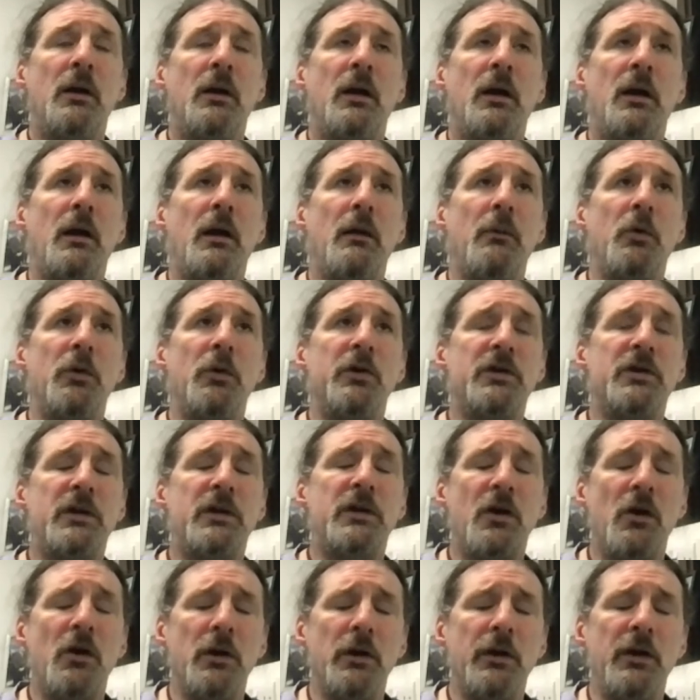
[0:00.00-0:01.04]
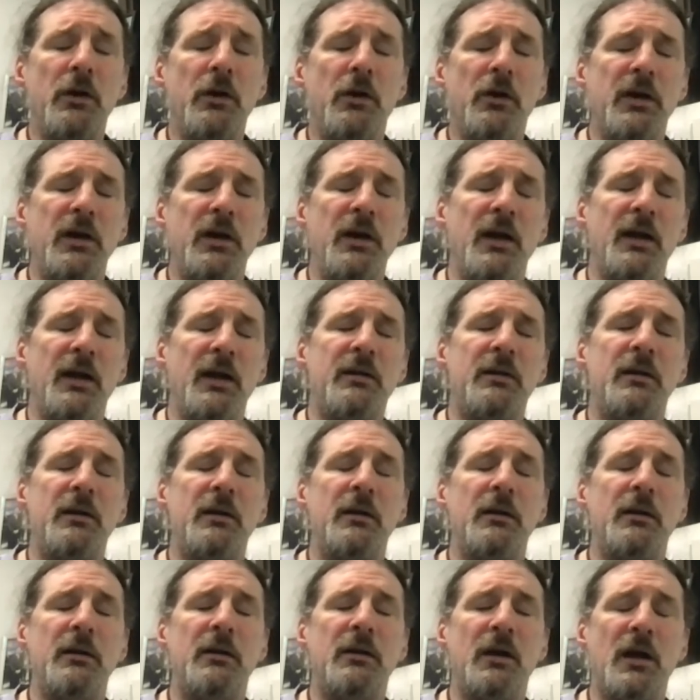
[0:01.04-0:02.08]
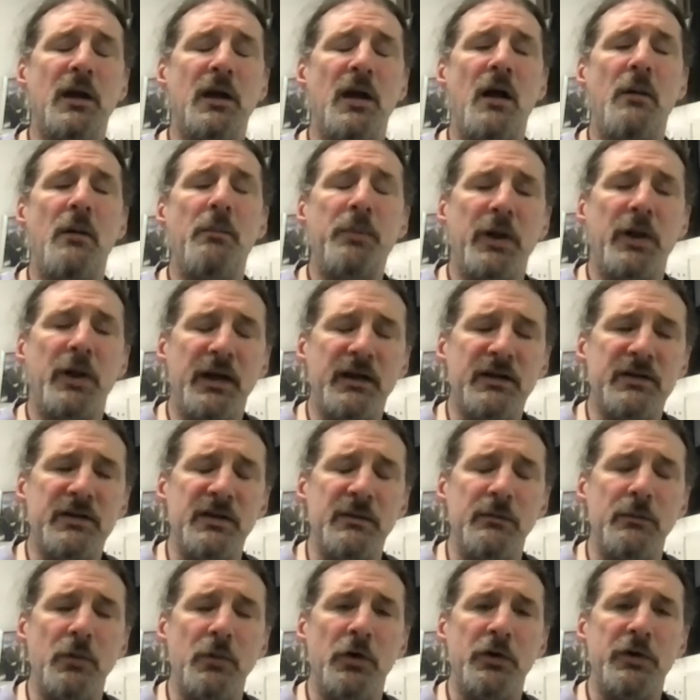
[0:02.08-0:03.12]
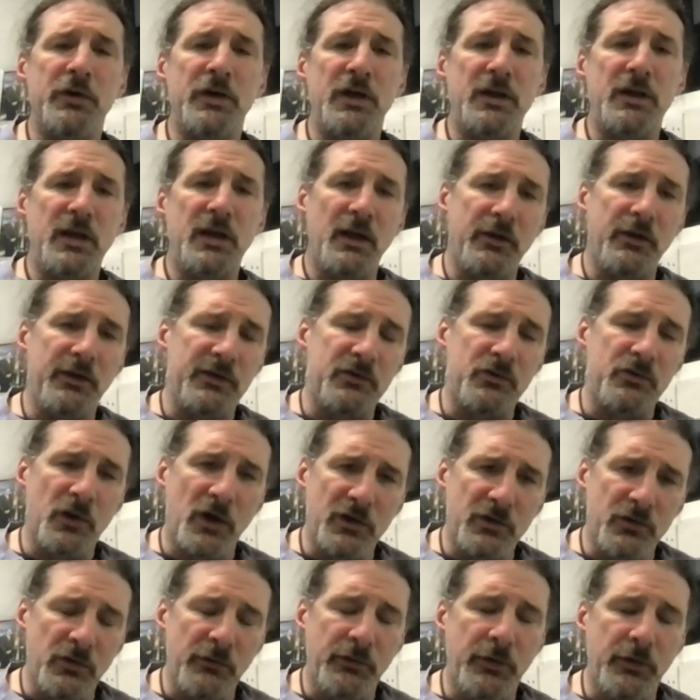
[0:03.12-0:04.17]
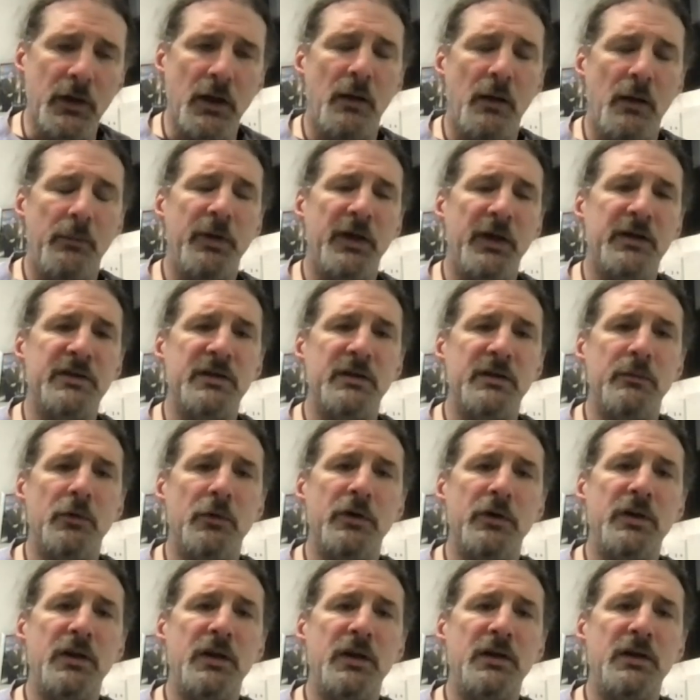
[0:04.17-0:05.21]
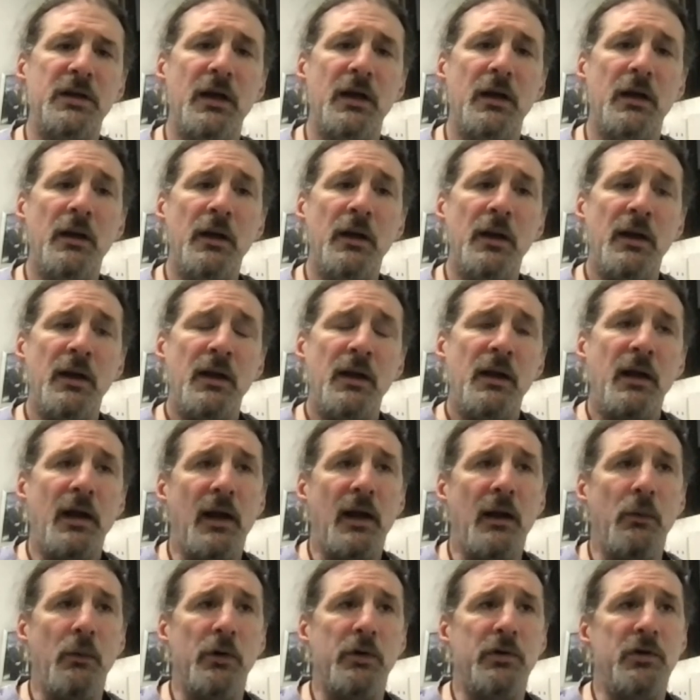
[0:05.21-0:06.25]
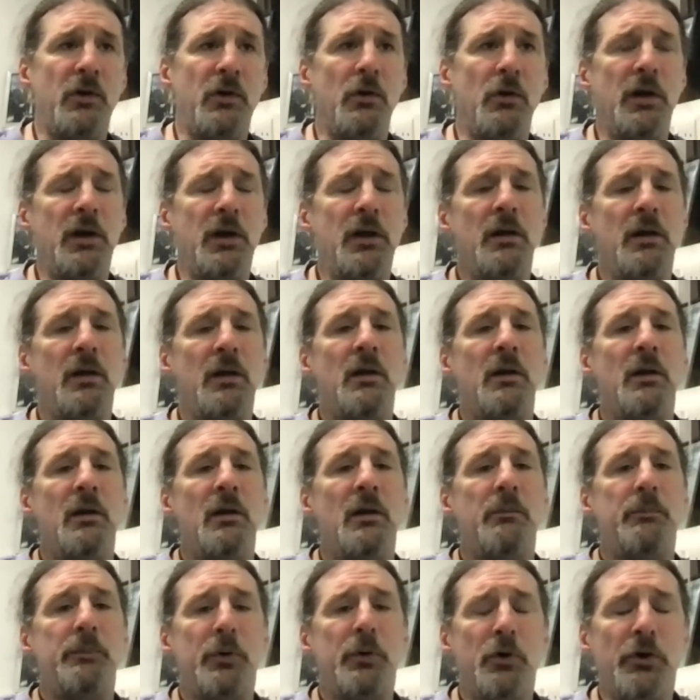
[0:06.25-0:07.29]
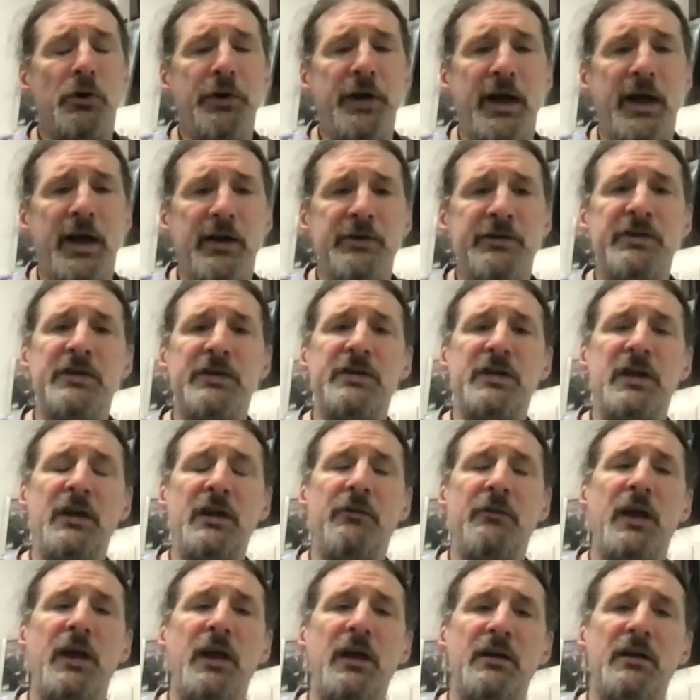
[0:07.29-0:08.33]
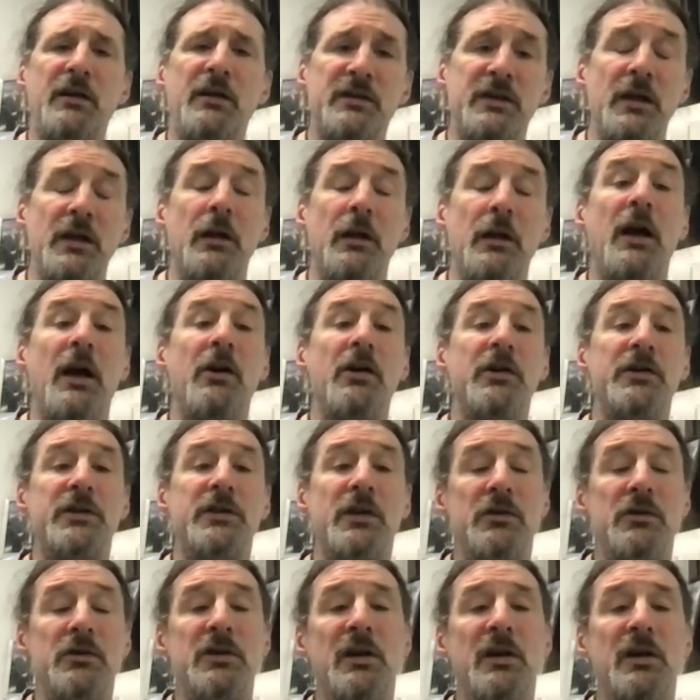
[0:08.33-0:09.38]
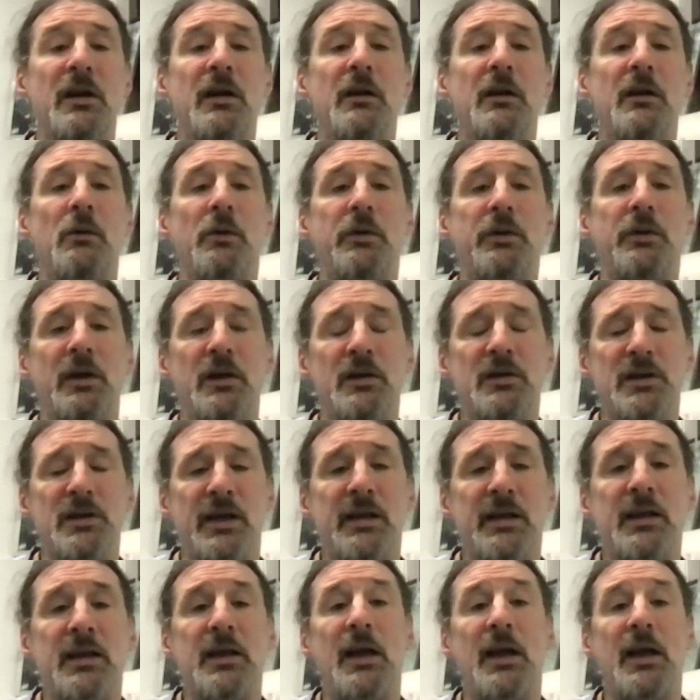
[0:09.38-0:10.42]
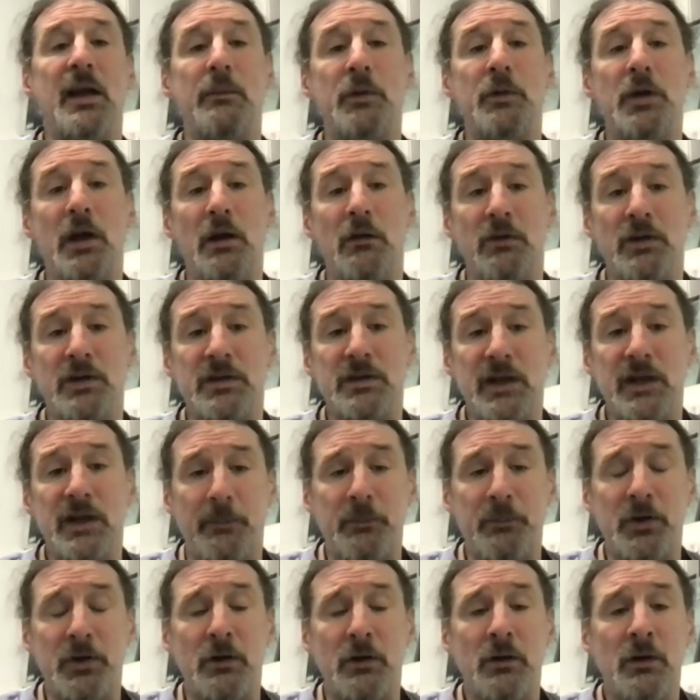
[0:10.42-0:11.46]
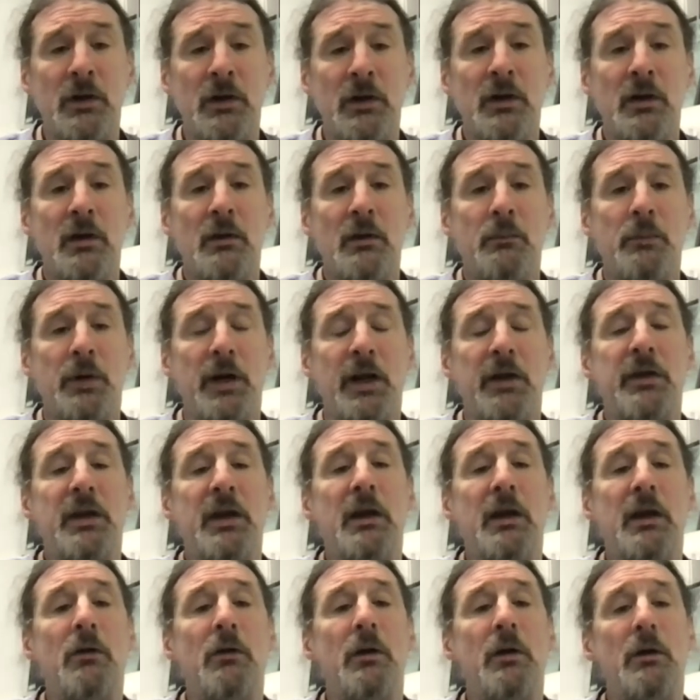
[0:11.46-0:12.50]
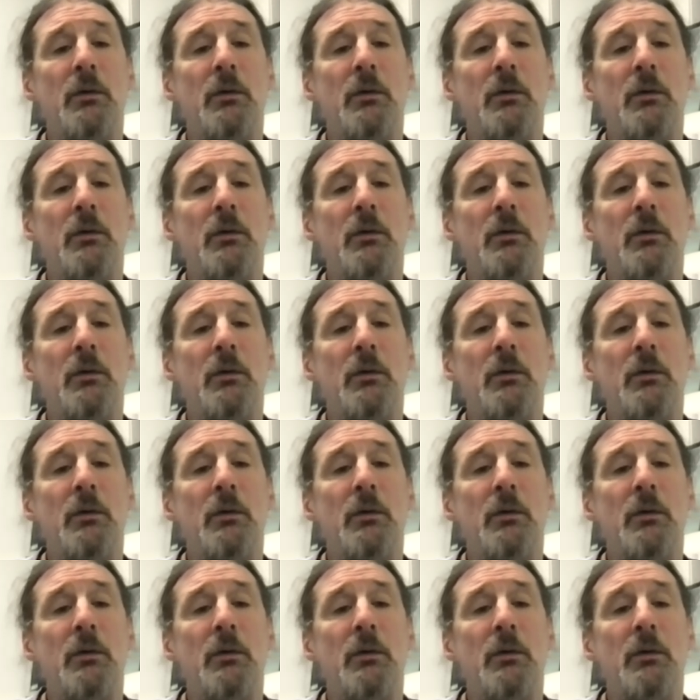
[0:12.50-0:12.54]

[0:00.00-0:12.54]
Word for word: um, we're currently looking at the, the complex in more detail, the structure of the complex in more detail, and we're doing pull downs to see if they still are associating with things like the NMDA receptor. But I think it,